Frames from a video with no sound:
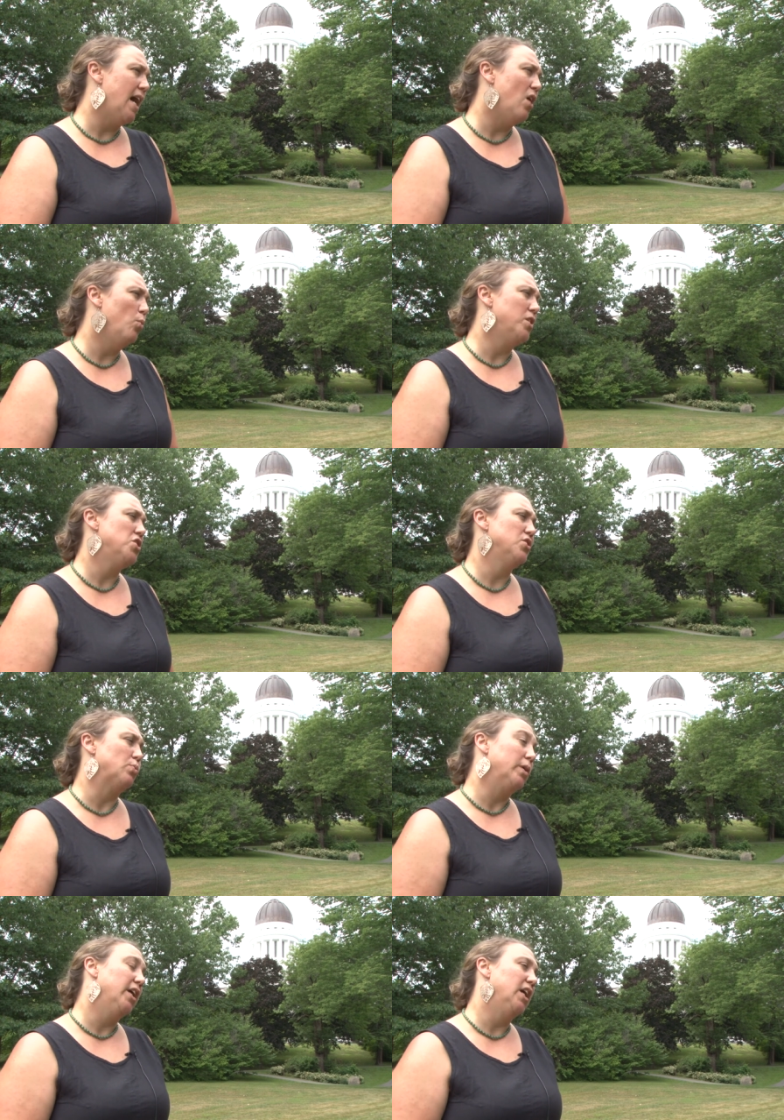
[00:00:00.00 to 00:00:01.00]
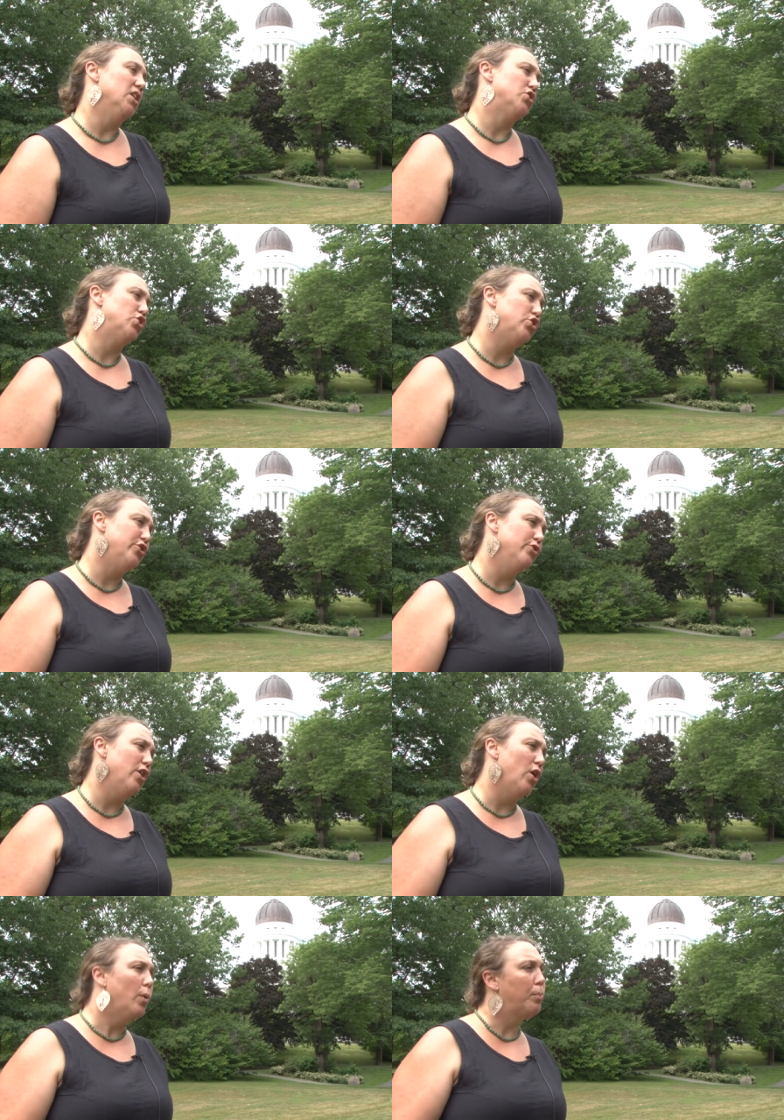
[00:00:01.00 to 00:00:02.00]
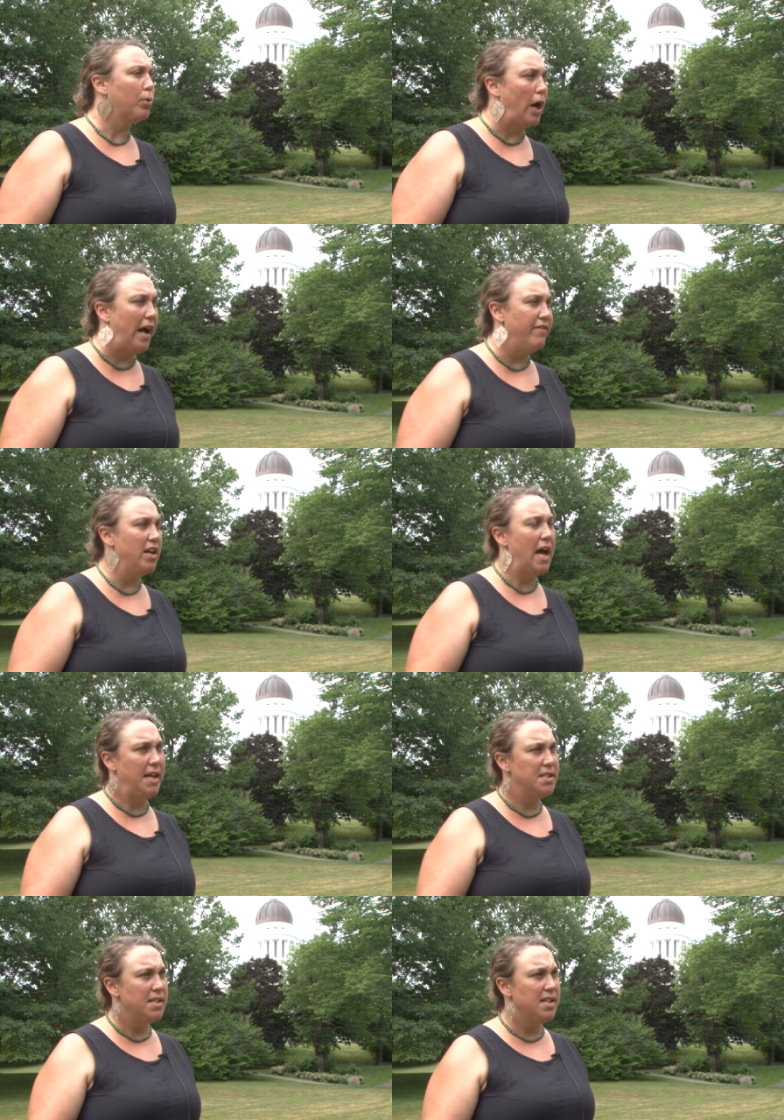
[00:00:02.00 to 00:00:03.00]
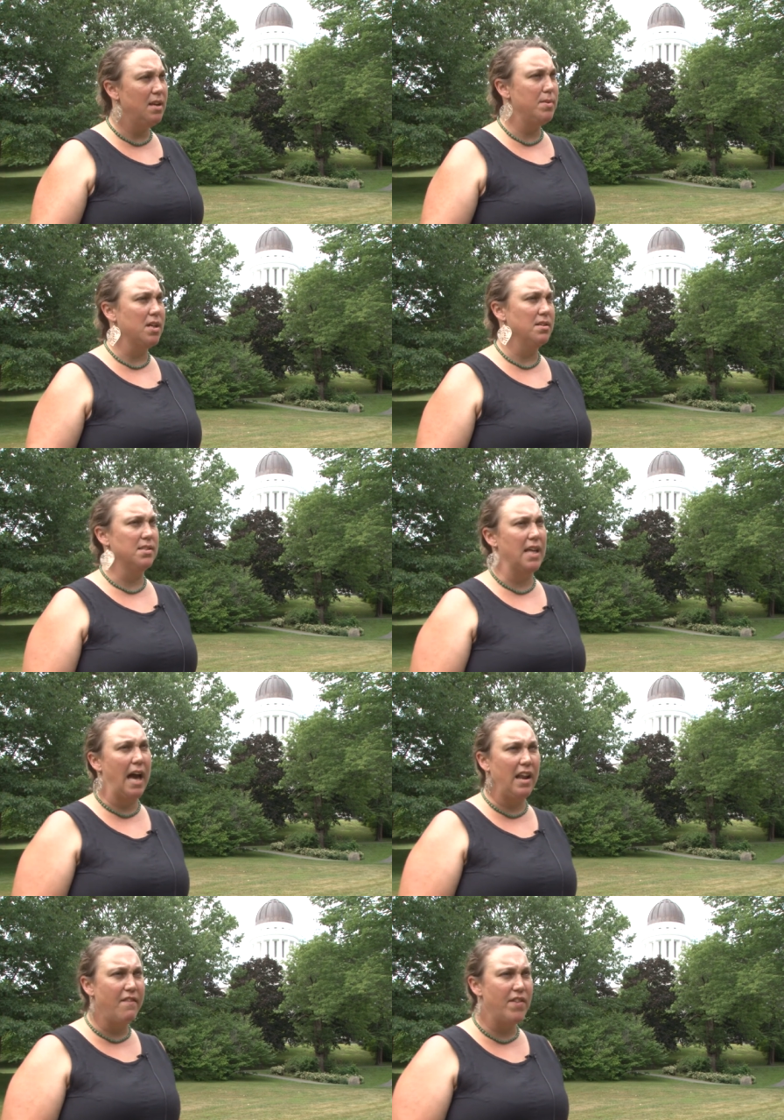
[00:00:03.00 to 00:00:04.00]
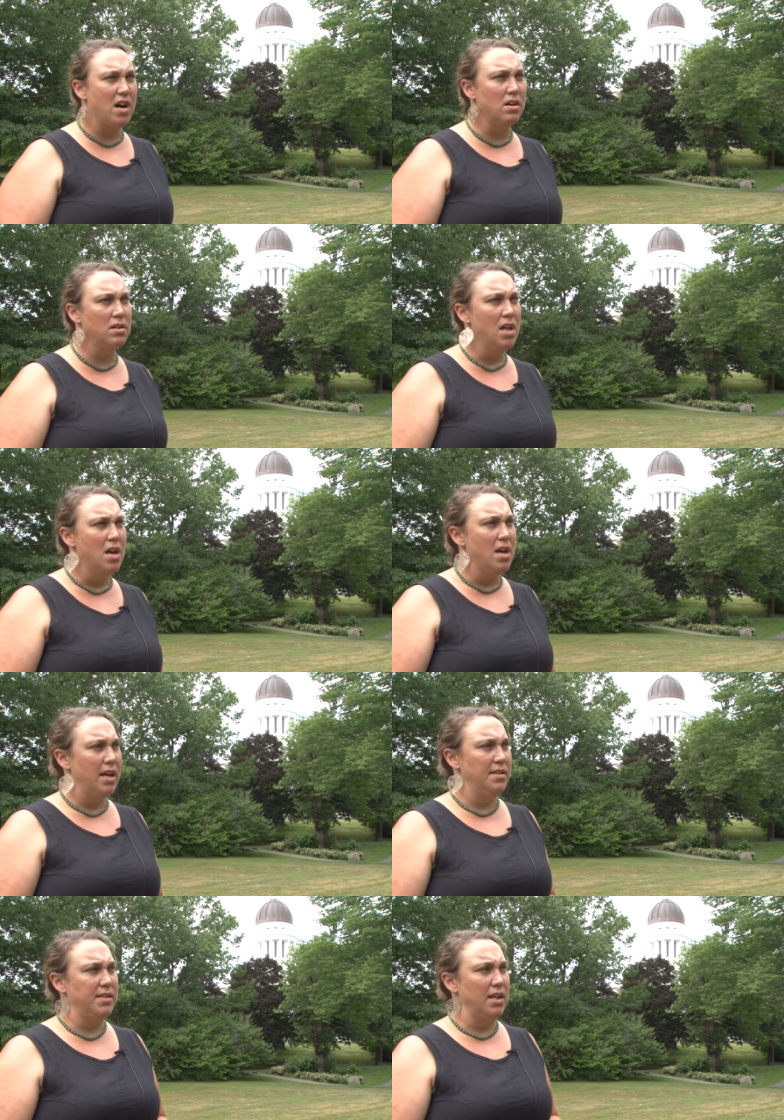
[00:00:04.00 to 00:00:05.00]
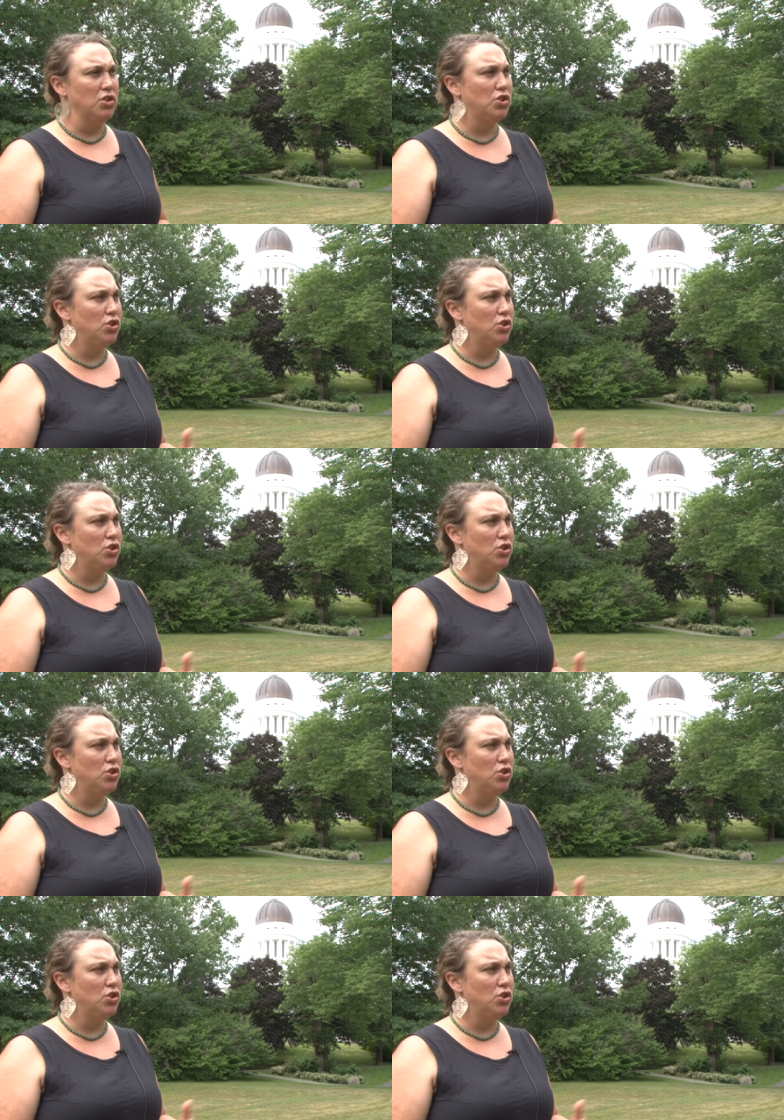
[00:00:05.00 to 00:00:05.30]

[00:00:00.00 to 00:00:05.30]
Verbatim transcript: now, which is really a pseudo private entity because the NFL is like